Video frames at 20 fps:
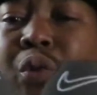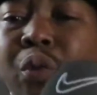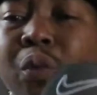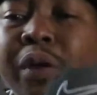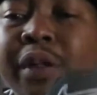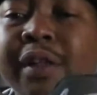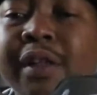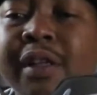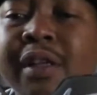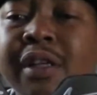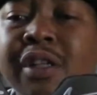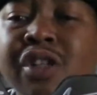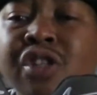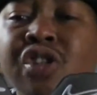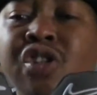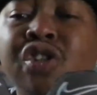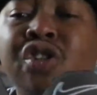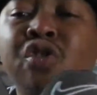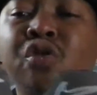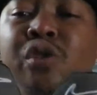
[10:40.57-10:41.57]
when the
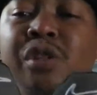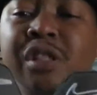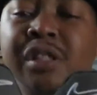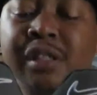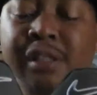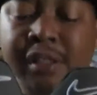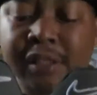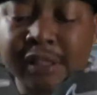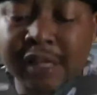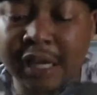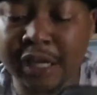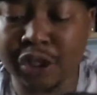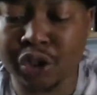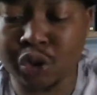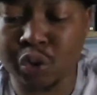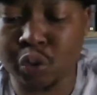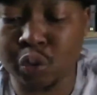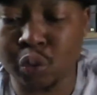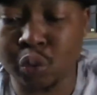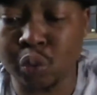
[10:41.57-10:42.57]
trees start
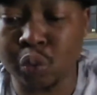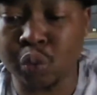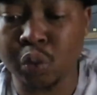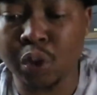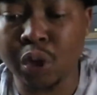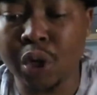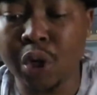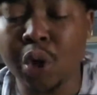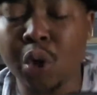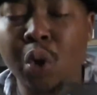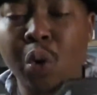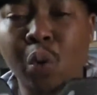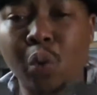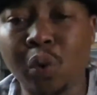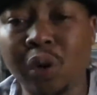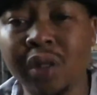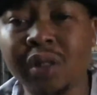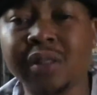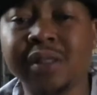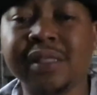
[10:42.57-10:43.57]
to
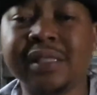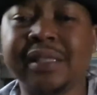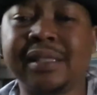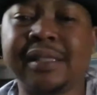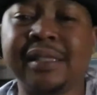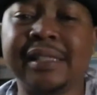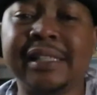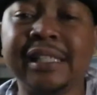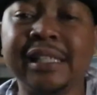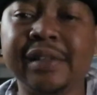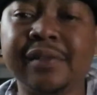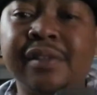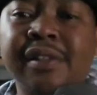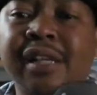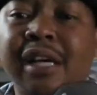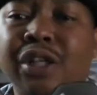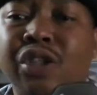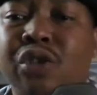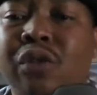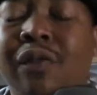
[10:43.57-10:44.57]
wilt, leaves
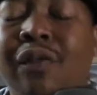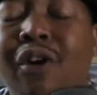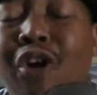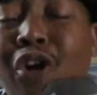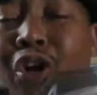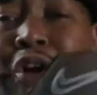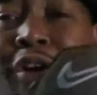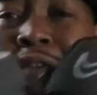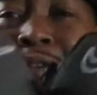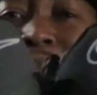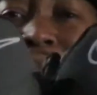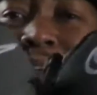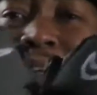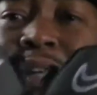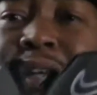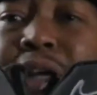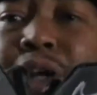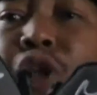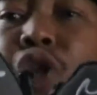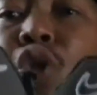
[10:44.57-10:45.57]
start to fall off,
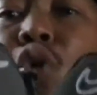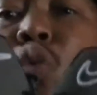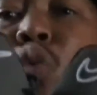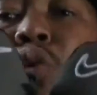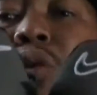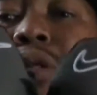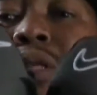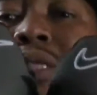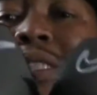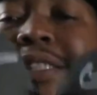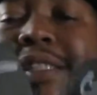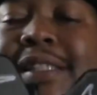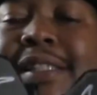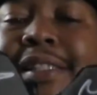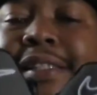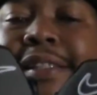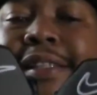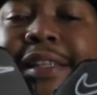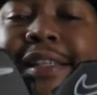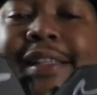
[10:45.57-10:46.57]
you will see
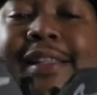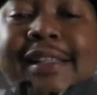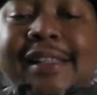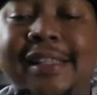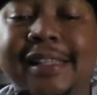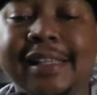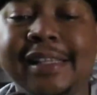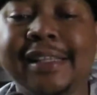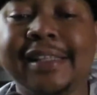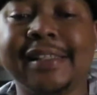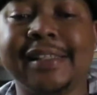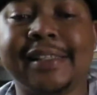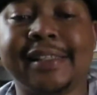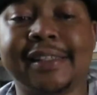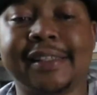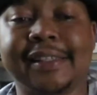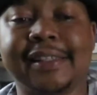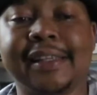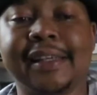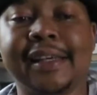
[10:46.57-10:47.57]

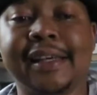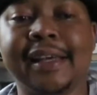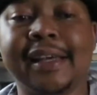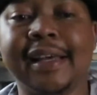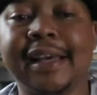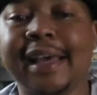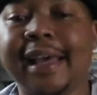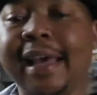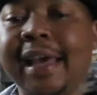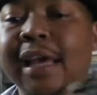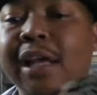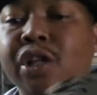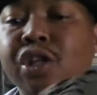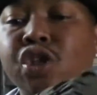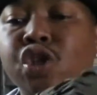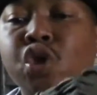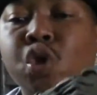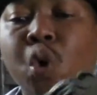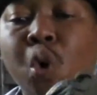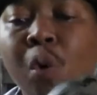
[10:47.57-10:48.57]
these hit
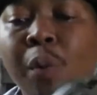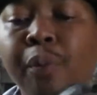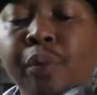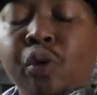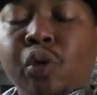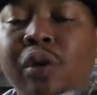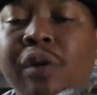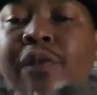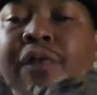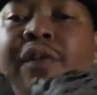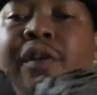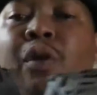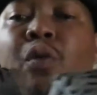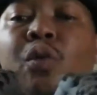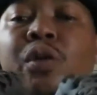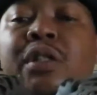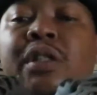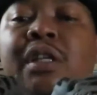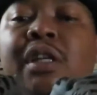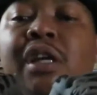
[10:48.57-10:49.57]
so beautifully
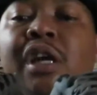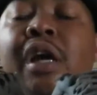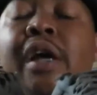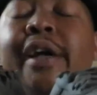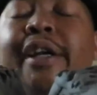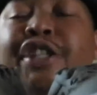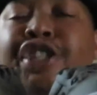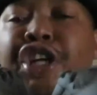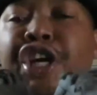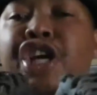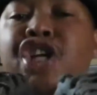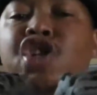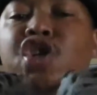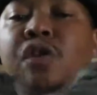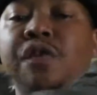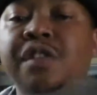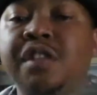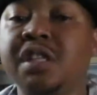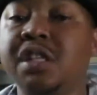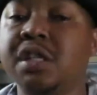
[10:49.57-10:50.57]
with the change
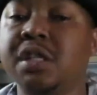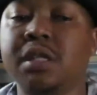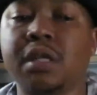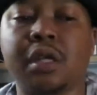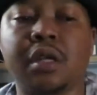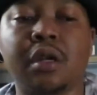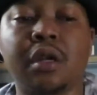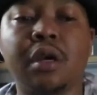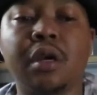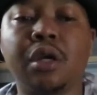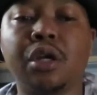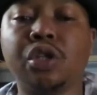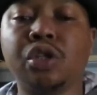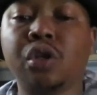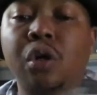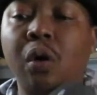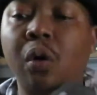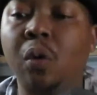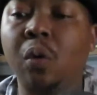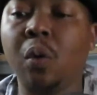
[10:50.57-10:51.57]
of season.
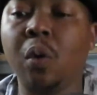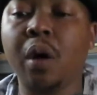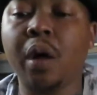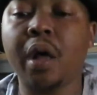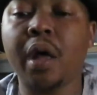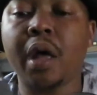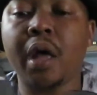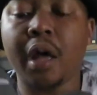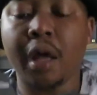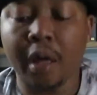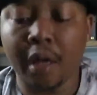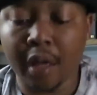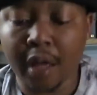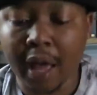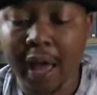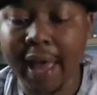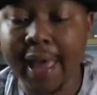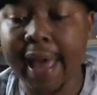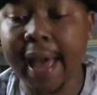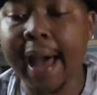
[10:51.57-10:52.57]
So
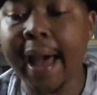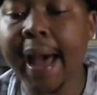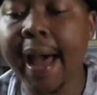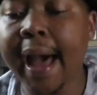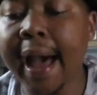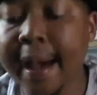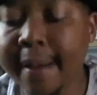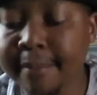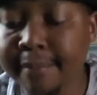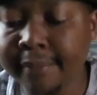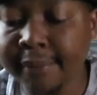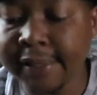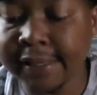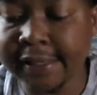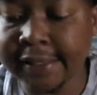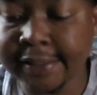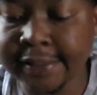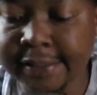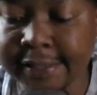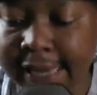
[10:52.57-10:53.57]
I
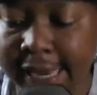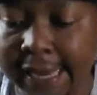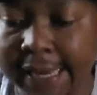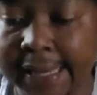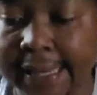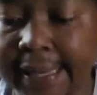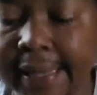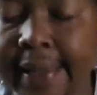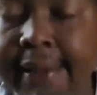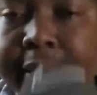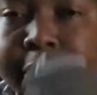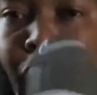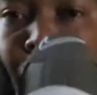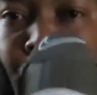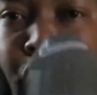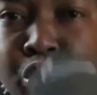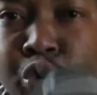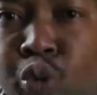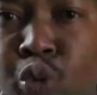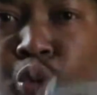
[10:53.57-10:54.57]
humbly say,
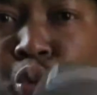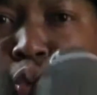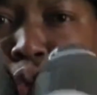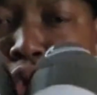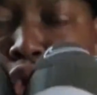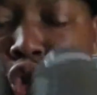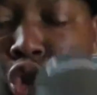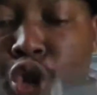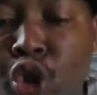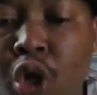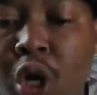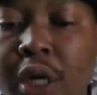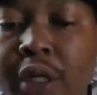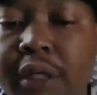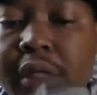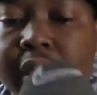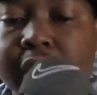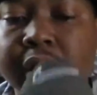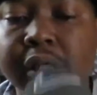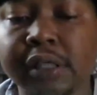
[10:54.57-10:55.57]
do not
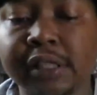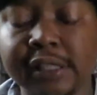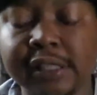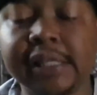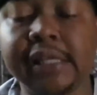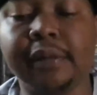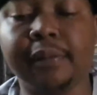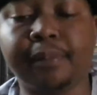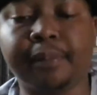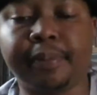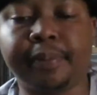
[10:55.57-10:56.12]
sleep.